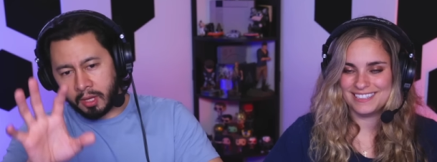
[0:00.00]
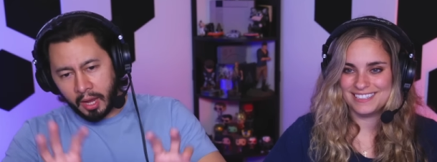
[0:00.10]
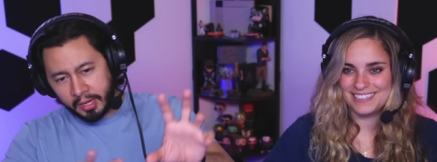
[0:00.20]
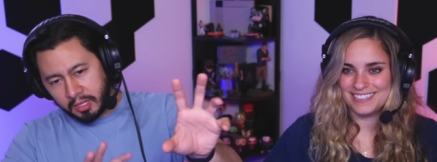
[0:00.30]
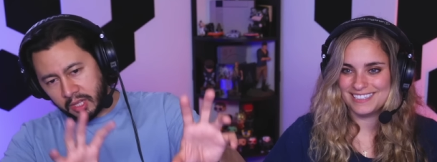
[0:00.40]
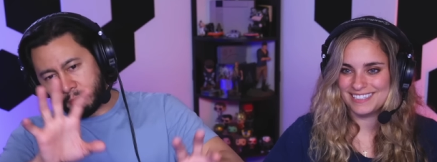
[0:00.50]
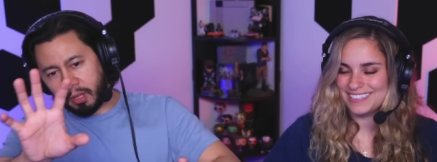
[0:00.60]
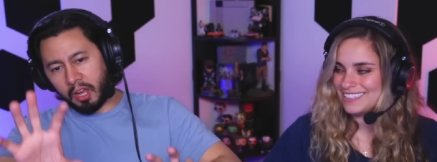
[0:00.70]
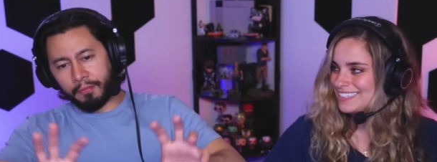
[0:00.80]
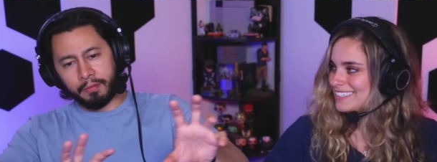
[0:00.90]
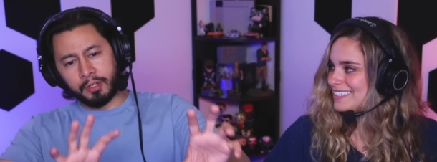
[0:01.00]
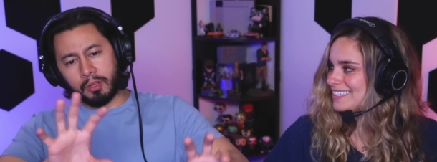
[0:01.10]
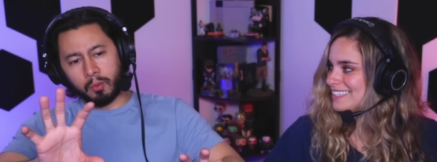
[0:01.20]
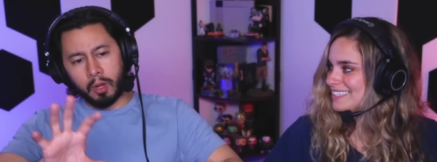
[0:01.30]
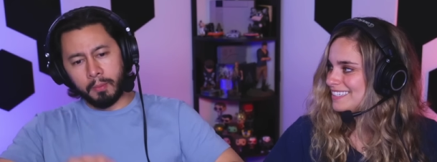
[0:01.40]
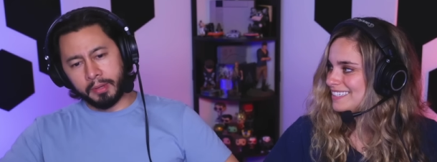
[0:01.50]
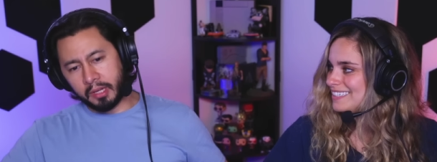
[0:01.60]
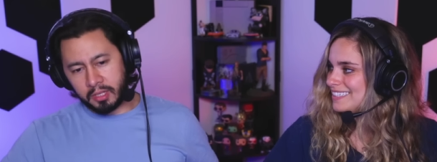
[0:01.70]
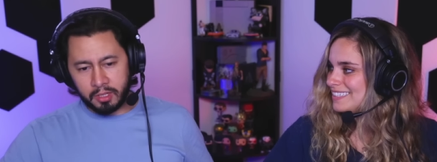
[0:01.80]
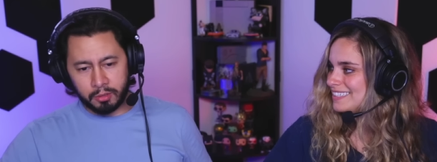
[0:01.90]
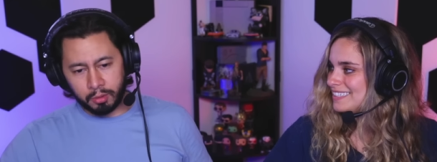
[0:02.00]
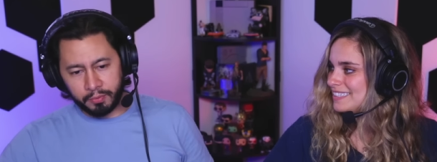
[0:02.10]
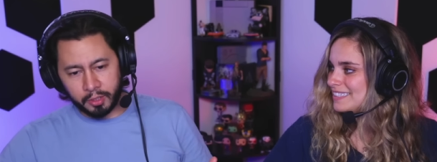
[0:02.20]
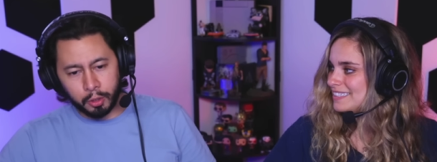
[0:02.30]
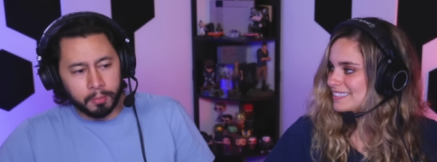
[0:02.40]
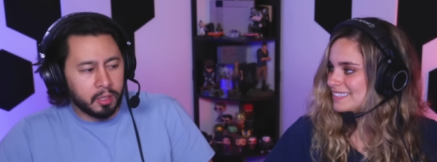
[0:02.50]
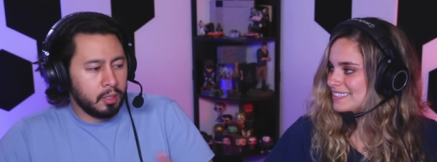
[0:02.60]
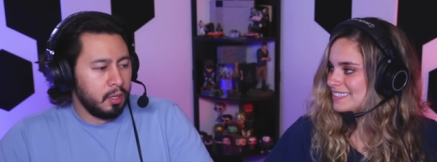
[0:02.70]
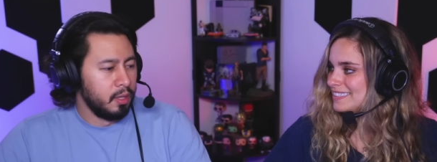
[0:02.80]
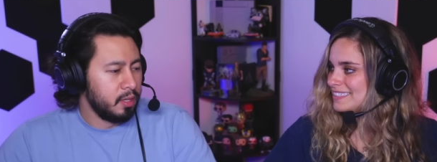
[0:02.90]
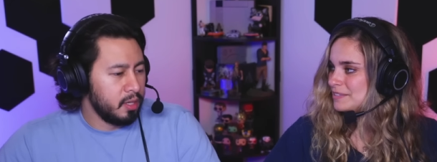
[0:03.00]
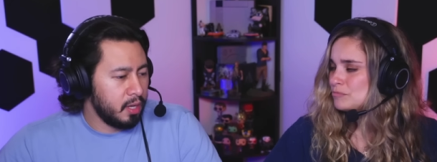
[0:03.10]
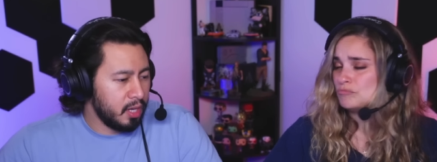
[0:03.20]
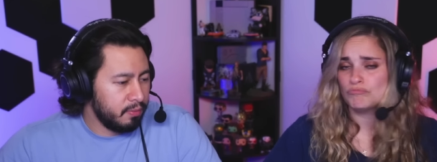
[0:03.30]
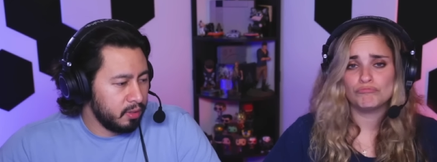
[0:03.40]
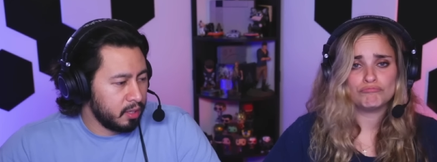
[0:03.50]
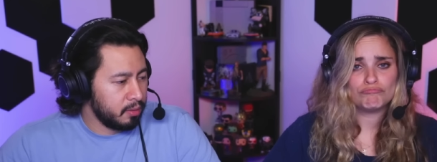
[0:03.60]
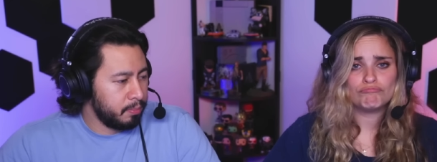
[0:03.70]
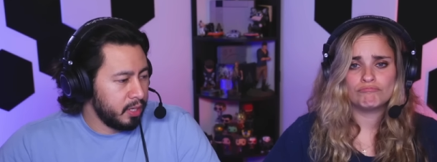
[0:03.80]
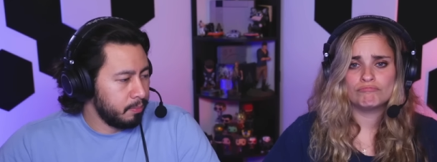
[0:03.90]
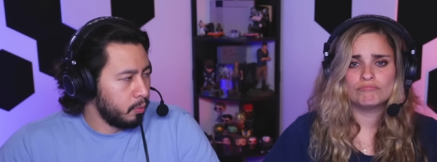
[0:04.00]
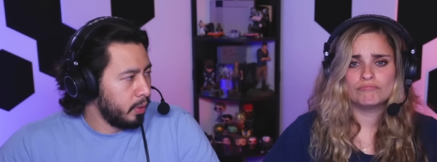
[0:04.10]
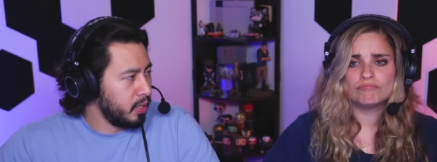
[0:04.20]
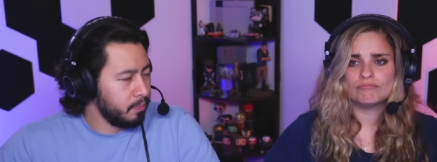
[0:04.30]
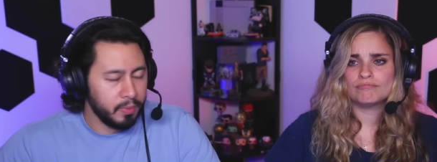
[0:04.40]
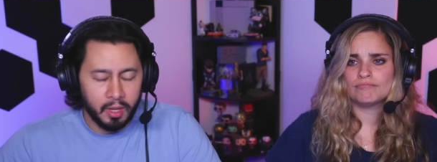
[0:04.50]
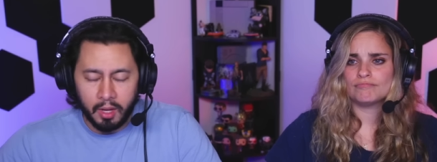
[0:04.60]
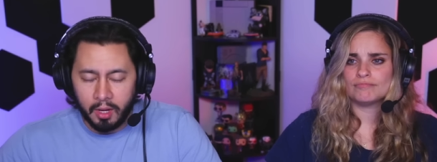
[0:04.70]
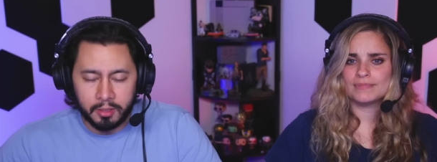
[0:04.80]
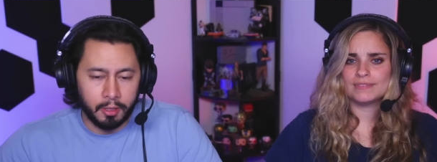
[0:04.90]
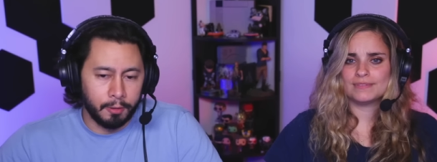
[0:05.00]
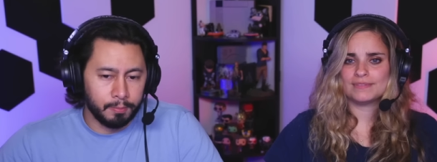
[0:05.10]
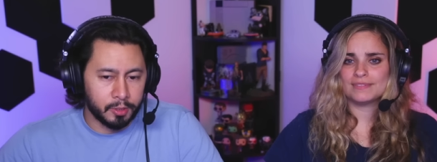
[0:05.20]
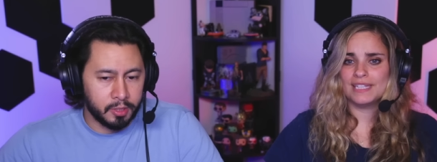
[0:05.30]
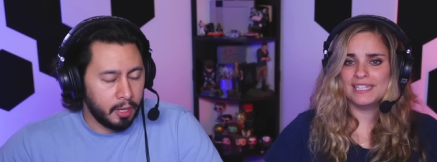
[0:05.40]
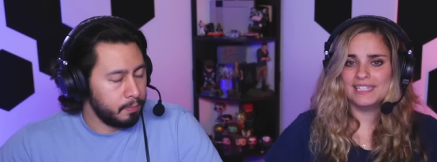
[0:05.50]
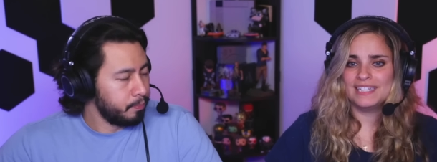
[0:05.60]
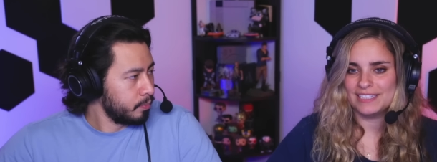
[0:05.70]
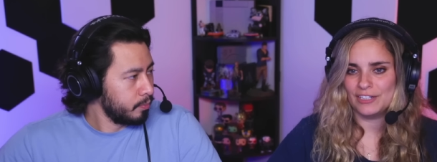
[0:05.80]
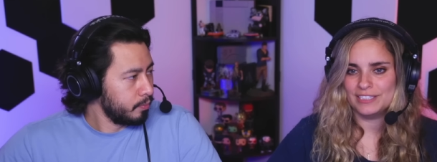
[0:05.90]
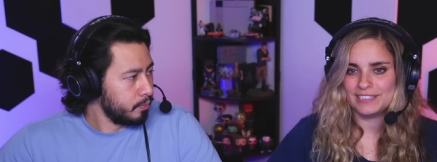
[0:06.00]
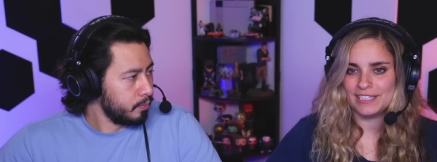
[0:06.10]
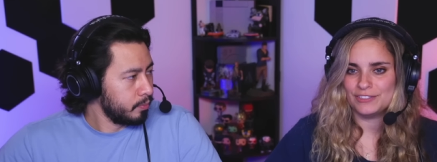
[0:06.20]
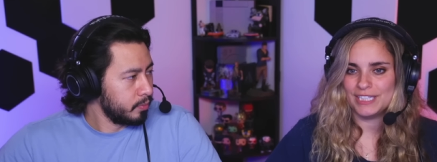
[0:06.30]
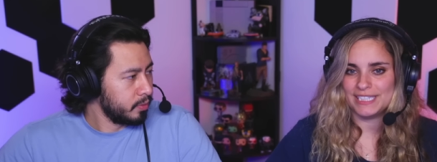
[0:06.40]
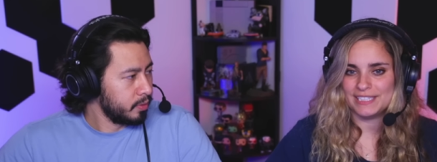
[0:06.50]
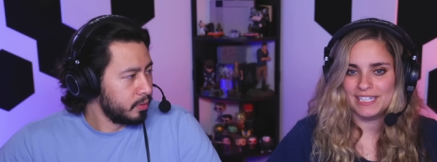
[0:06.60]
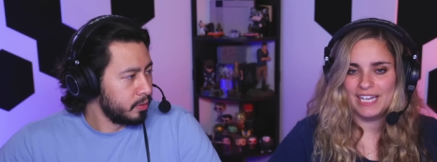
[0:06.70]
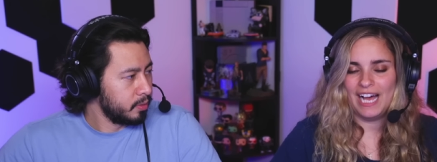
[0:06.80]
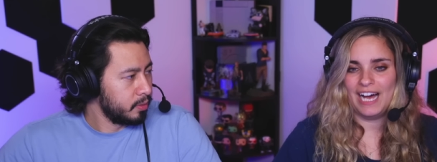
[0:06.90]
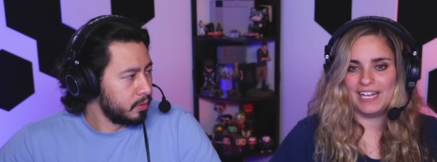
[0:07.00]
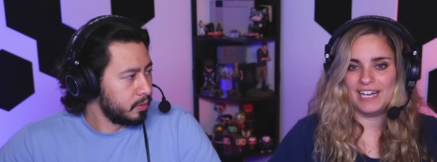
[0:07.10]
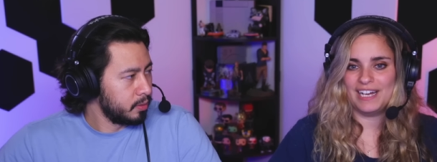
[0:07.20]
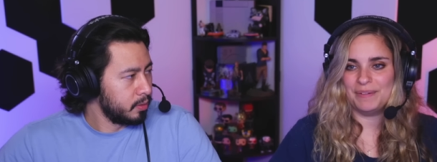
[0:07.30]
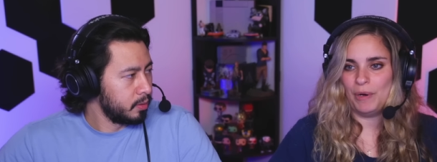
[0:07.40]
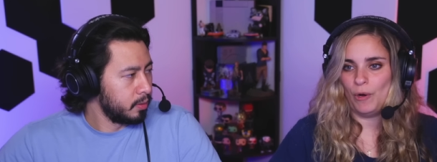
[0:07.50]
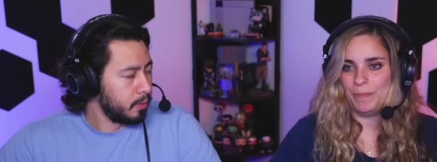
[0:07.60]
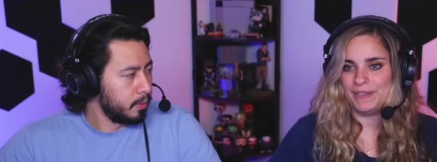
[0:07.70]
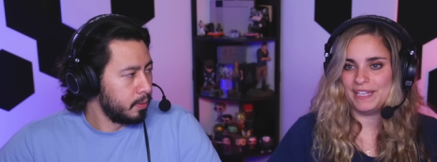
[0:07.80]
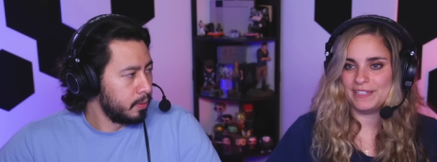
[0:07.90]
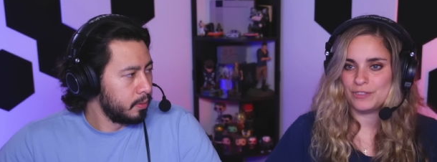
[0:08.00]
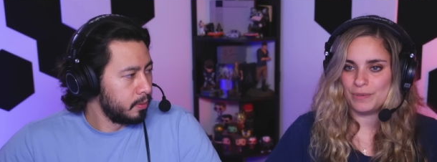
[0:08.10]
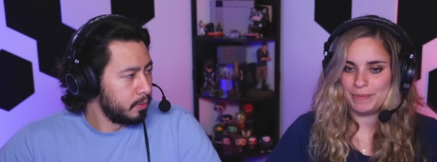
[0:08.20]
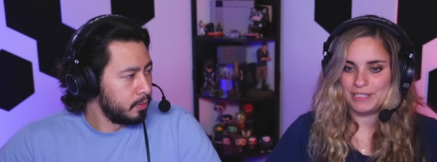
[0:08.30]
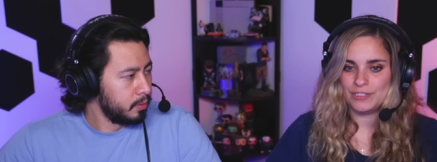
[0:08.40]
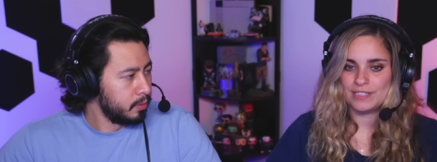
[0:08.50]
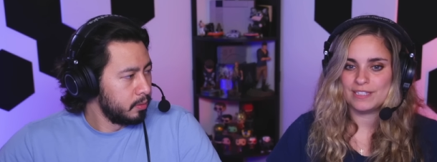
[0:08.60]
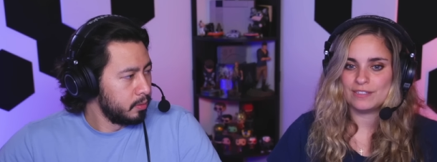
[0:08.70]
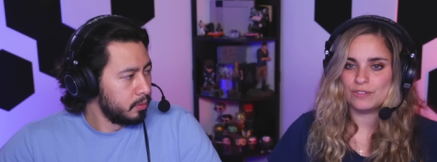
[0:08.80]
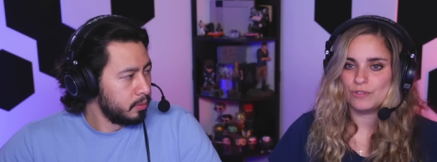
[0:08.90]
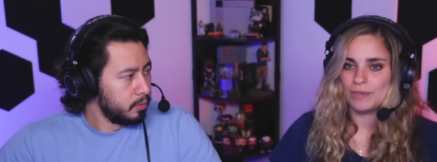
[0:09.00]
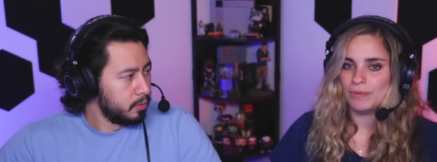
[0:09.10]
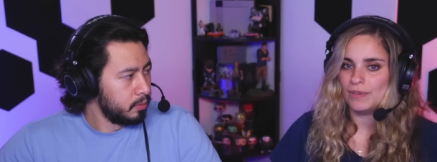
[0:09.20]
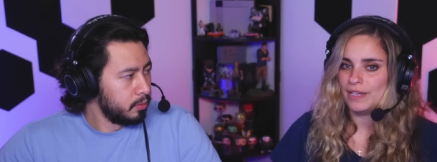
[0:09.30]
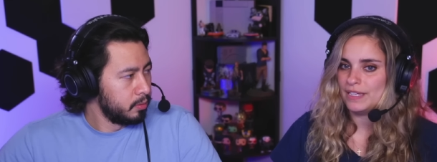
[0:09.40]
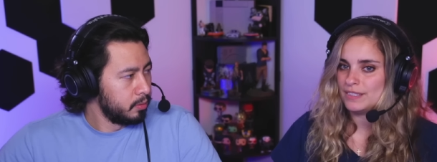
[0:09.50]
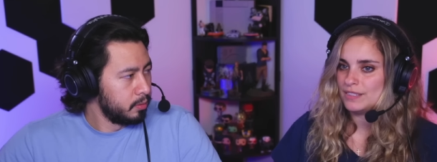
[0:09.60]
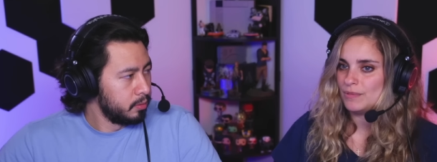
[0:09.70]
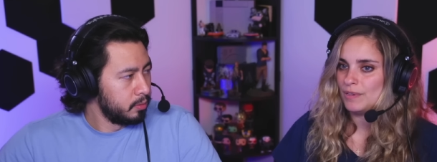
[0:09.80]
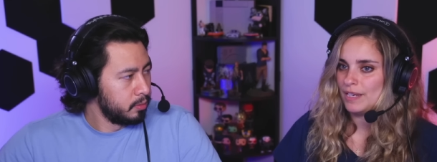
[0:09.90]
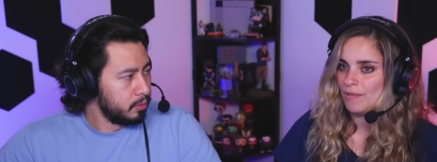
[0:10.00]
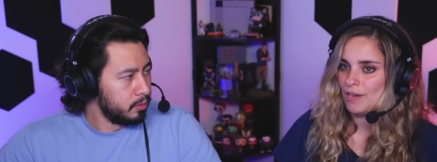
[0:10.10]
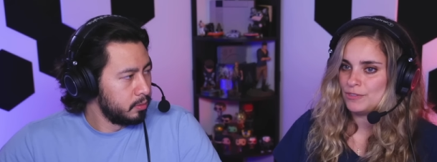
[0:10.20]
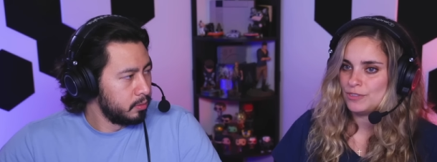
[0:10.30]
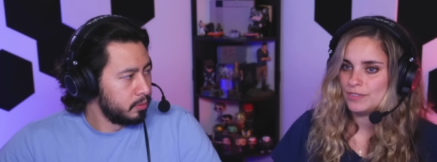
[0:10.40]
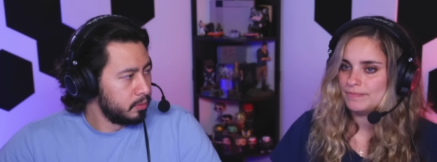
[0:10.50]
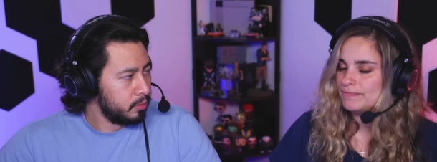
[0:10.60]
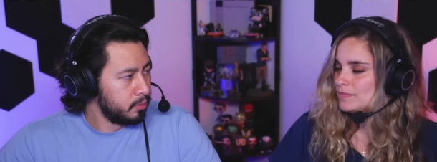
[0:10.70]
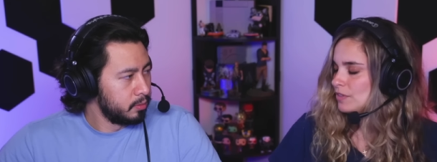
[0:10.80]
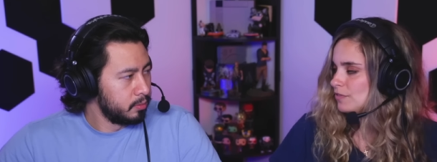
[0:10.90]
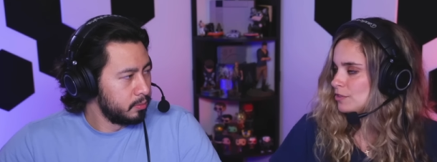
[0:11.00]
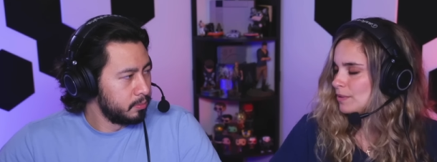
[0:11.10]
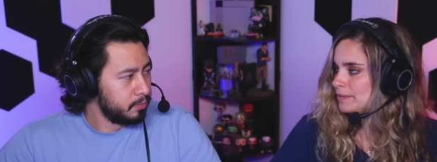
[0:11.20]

Speaker 1: they I guess they play off of each other well because he's sort of a goober. He can't even like pick up a weight. So there's that.
Speaker 2: Yeah, he's getting trained. I, I'm hoping that it's going to be just as adorable as the one I watched, the first